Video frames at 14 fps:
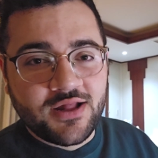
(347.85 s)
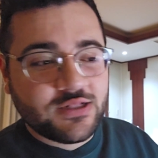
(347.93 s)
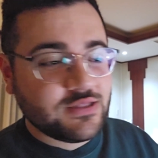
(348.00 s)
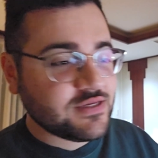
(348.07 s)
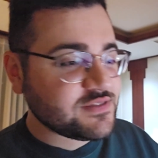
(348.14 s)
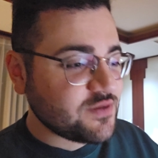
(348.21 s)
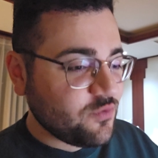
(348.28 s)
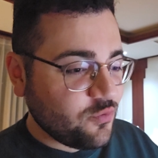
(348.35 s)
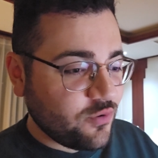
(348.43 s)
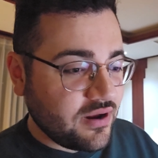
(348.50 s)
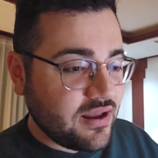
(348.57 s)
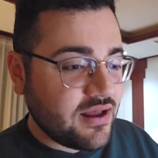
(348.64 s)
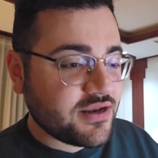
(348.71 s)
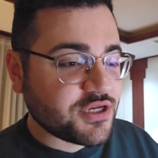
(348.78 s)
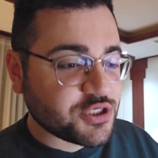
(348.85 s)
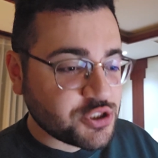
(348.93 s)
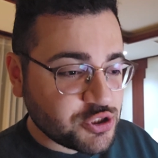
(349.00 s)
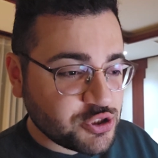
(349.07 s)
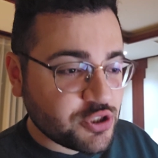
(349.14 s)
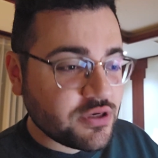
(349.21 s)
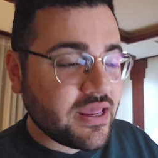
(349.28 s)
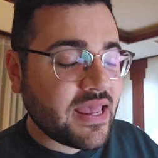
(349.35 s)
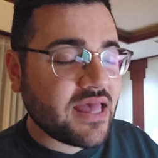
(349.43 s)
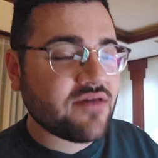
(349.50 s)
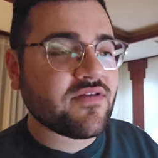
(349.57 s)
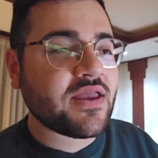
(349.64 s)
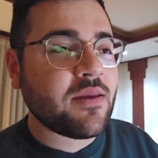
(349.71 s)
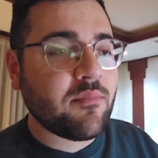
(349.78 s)
Disney Lorcana should have
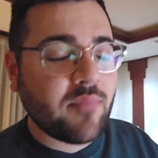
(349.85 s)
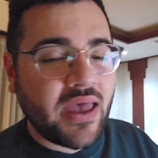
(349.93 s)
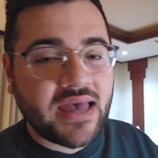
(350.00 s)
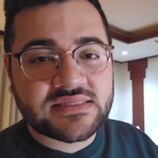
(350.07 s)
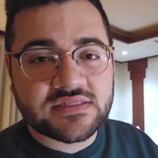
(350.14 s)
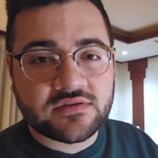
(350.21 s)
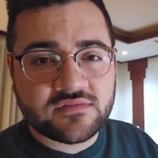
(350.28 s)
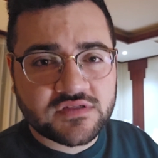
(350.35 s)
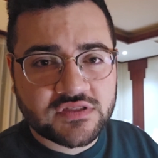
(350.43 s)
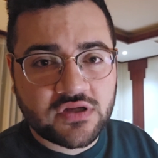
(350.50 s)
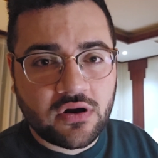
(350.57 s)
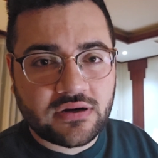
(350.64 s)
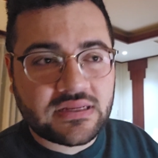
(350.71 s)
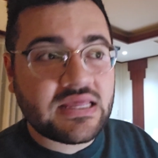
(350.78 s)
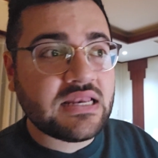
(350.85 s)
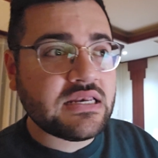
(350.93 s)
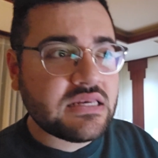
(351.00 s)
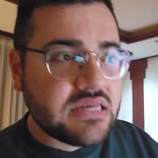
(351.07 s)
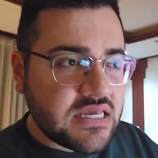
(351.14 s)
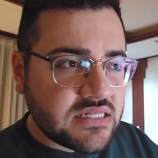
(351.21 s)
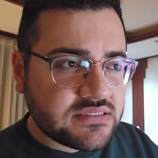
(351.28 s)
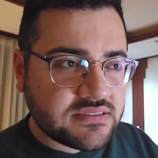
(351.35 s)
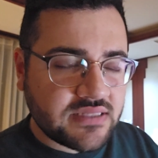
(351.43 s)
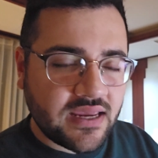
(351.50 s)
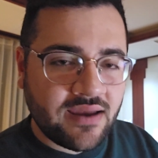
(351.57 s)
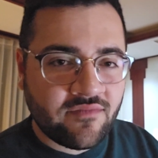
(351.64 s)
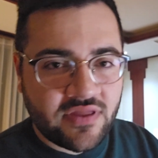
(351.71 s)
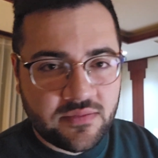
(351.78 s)
a massive start. It needs to
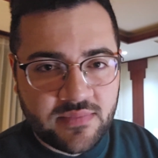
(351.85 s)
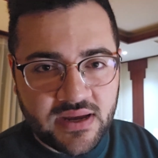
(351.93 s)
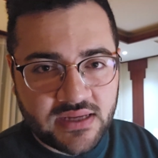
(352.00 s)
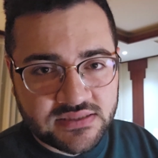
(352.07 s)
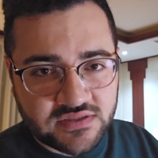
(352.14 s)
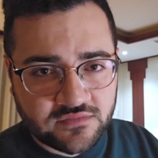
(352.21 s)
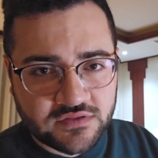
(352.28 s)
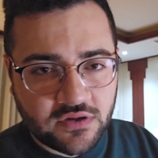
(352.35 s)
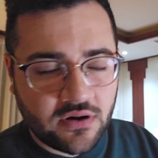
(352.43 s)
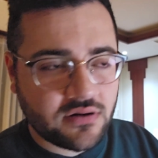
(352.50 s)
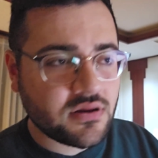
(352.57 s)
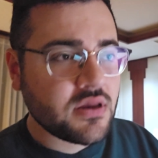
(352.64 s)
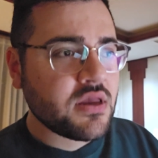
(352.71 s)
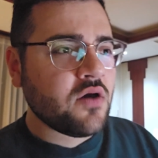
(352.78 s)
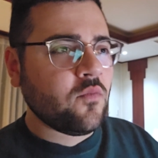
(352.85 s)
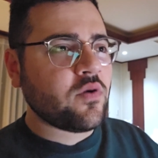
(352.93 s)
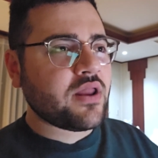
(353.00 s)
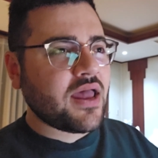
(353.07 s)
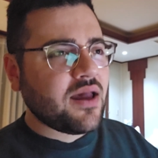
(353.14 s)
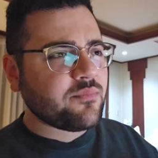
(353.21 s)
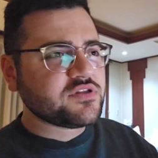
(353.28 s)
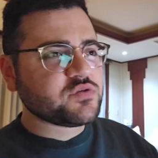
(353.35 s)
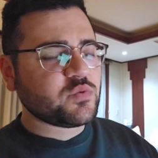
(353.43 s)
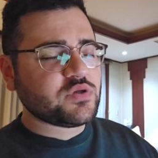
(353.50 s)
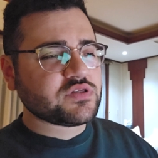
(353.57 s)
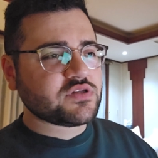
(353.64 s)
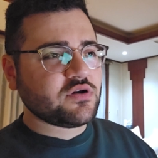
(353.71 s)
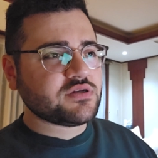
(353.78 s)
have that massive start. What happens when you
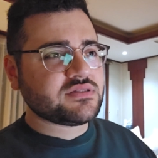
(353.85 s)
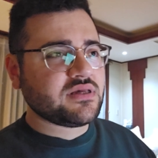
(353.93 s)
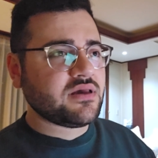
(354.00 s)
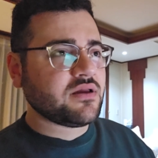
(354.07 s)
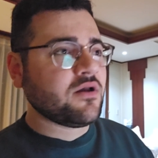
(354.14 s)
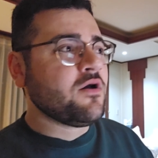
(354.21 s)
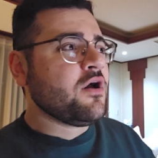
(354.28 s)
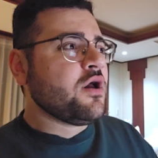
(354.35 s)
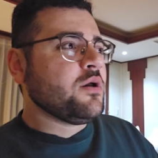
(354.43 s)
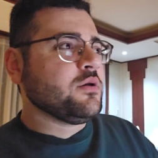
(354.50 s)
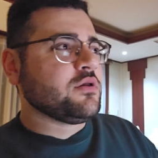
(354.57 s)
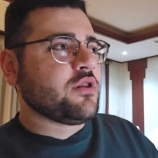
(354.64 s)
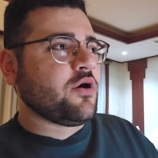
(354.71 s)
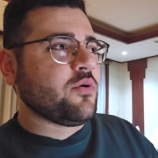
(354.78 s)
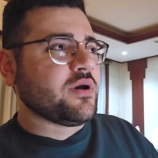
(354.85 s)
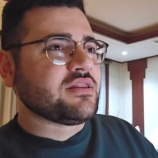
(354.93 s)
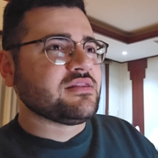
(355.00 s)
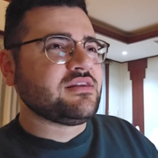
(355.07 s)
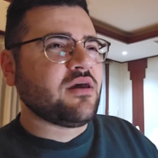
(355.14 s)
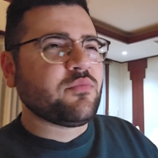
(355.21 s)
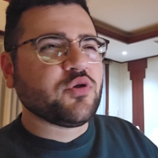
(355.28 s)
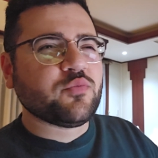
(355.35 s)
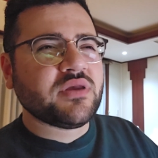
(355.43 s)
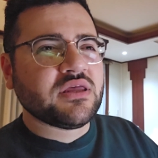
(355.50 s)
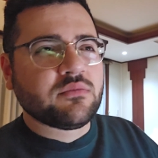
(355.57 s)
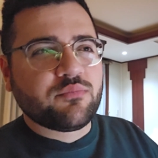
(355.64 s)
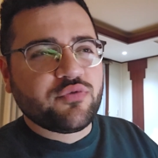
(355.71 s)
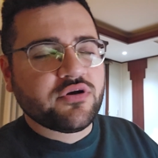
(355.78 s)
start saying, in a WP
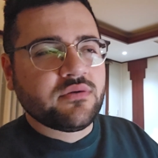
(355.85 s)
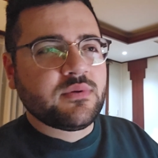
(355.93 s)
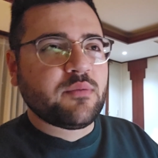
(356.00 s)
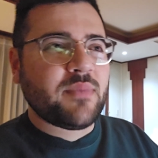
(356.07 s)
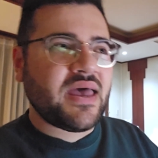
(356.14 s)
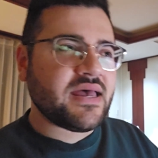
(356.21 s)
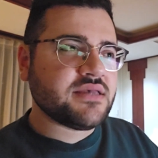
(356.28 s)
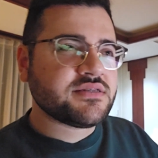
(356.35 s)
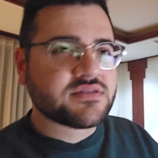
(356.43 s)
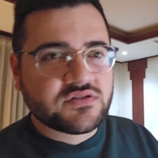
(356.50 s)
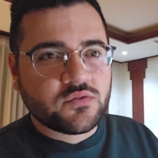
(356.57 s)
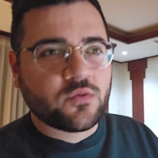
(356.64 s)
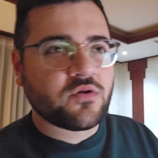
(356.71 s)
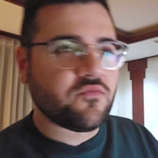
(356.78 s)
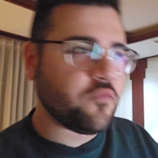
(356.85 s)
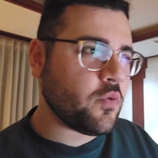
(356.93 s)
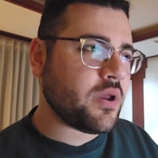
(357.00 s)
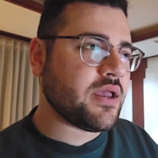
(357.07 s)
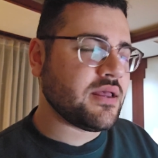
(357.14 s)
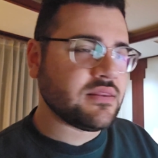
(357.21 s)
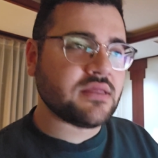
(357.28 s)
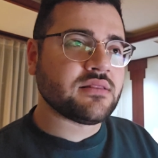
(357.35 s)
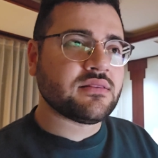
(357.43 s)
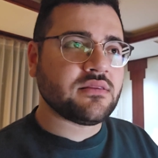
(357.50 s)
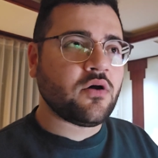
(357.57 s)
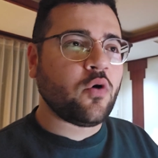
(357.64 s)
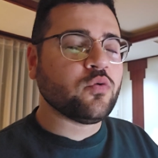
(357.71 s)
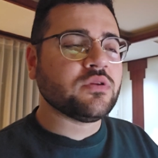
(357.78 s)
and premium-esque sort of way, that
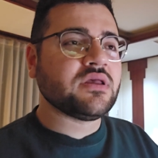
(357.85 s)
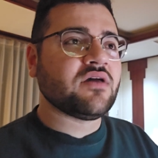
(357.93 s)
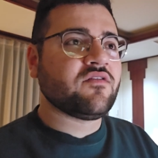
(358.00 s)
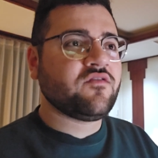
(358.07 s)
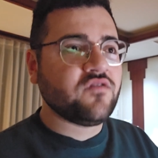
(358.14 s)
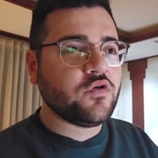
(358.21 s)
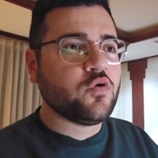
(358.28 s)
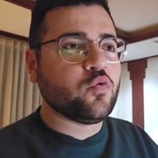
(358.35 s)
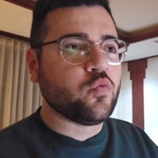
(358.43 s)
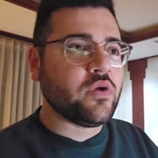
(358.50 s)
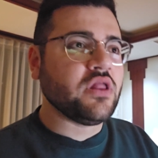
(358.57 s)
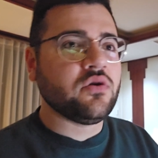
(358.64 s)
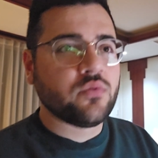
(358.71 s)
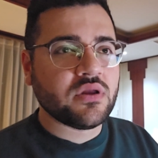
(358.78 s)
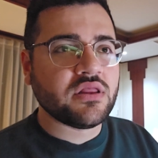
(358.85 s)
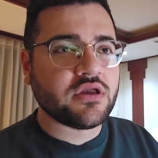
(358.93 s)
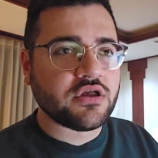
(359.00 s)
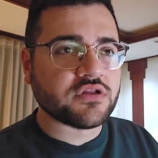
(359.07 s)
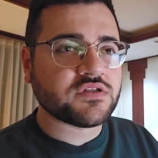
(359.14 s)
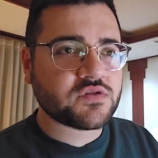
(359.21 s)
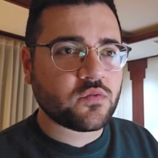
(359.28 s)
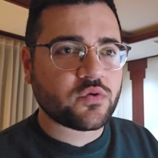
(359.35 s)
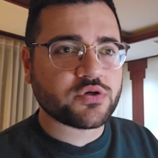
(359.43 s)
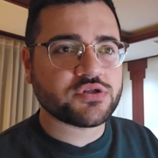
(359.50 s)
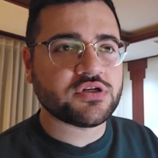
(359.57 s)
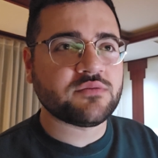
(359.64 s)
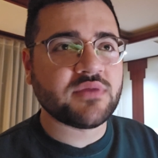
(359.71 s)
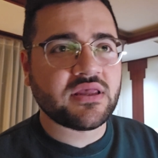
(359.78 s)
only a few really, really good stores
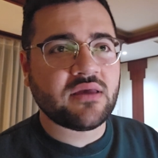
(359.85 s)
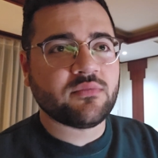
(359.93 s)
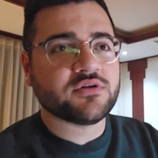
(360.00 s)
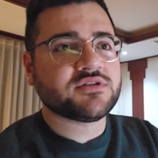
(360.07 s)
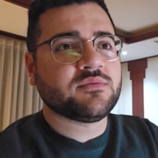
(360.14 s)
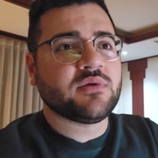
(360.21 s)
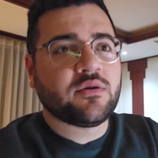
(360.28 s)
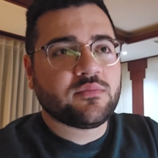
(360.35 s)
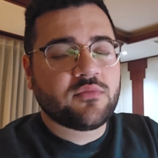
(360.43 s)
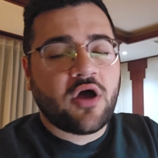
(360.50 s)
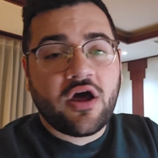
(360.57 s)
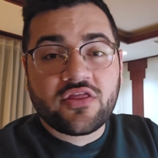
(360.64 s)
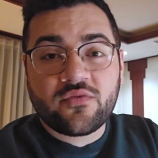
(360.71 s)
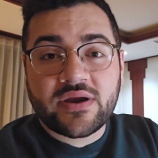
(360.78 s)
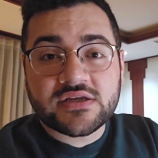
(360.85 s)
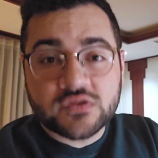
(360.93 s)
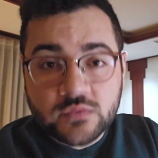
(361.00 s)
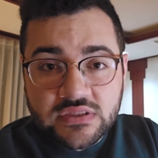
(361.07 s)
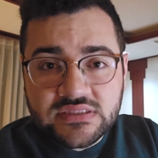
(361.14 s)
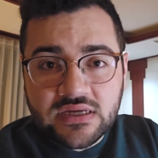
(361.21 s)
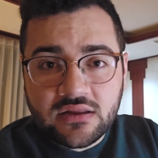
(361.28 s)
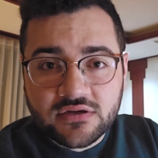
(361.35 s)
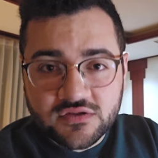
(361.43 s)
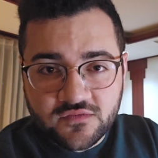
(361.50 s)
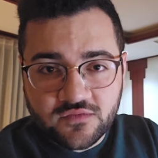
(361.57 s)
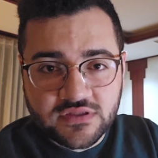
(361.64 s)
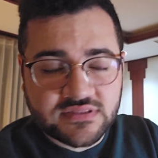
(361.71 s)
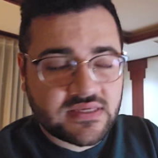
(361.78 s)
should be able to be authorized retailers
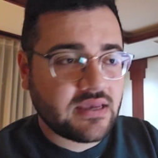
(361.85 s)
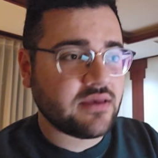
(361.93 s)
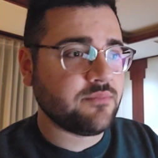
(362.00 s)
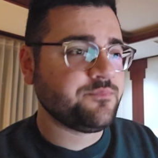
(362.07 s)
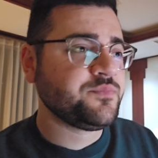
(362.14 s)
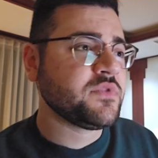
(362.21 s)
for this game,